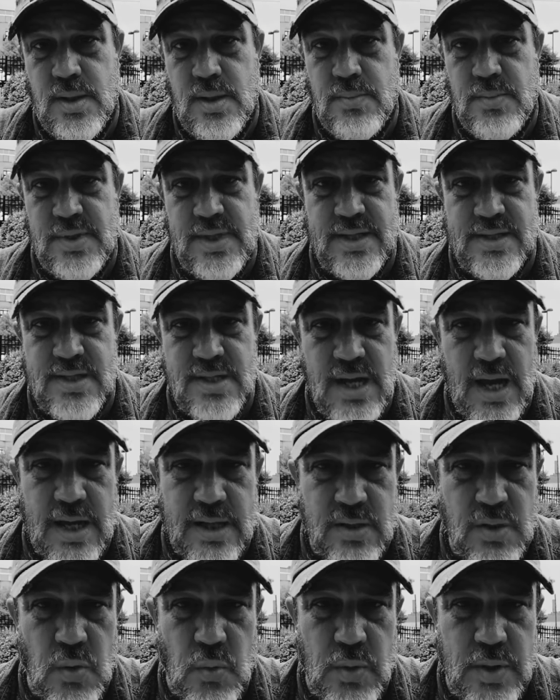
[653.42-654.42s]
But that's
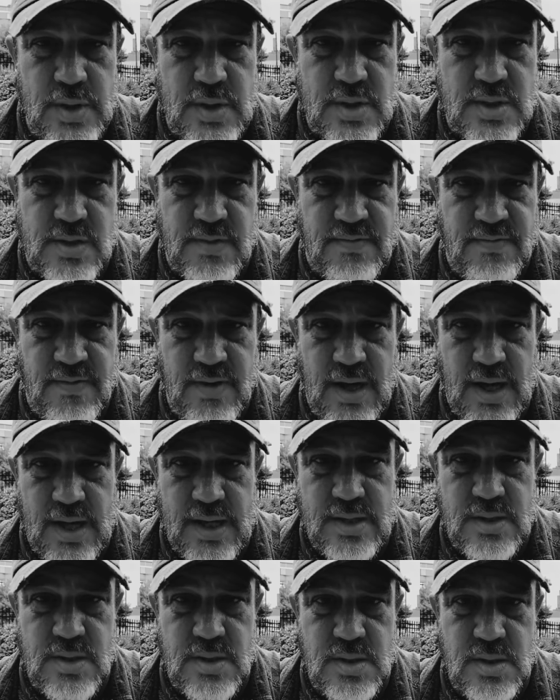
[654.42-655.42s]
not going to
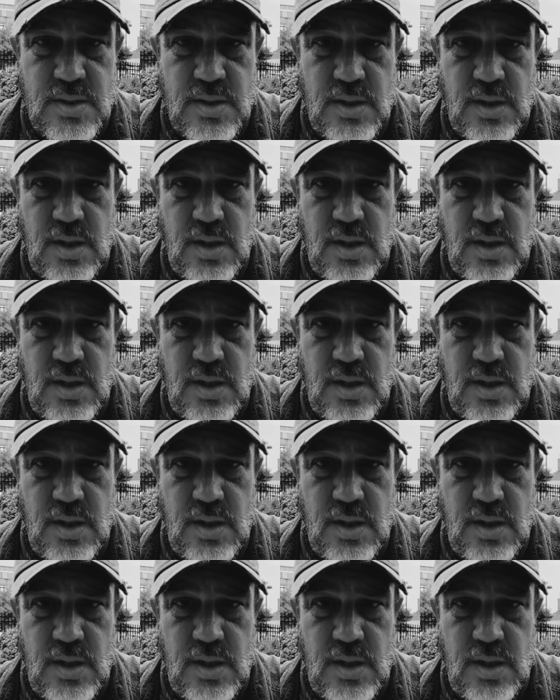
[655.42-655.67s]
suffice